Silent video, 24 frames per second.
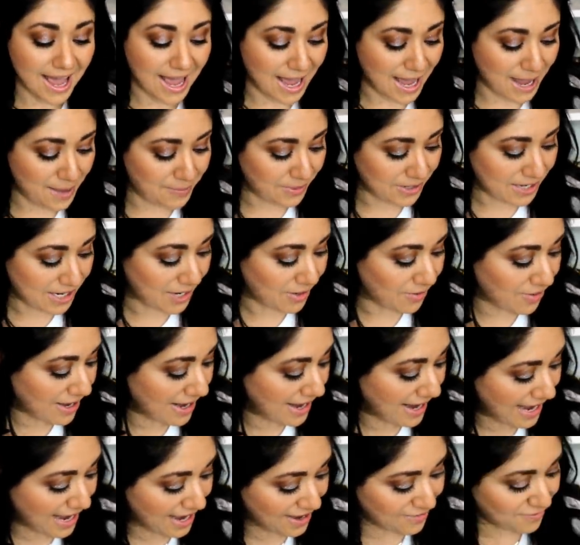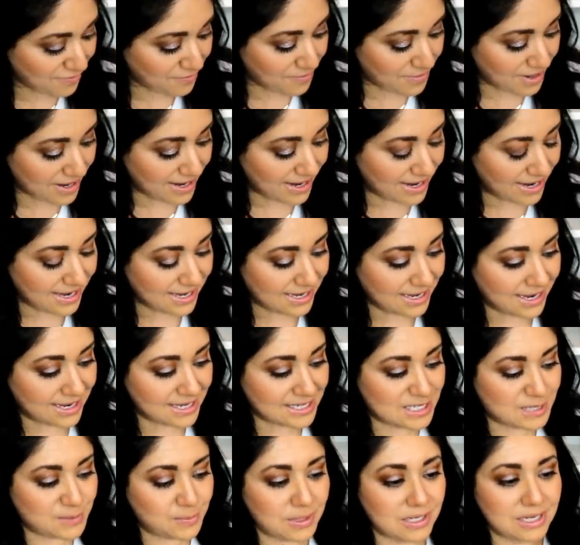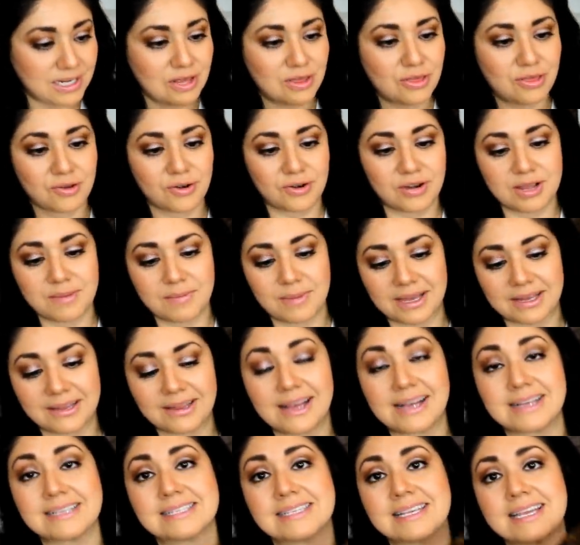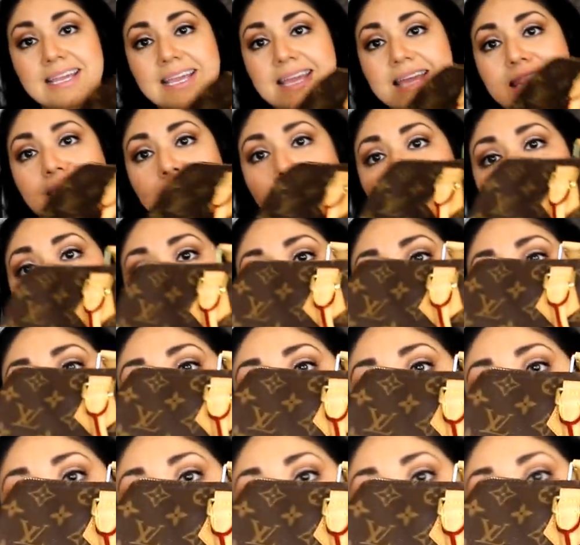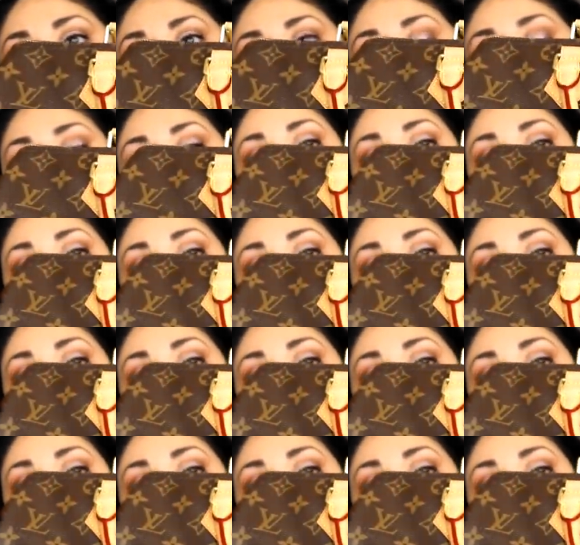Uh, but here I have my uh, Speedy 30, my classic in the Mon Mono,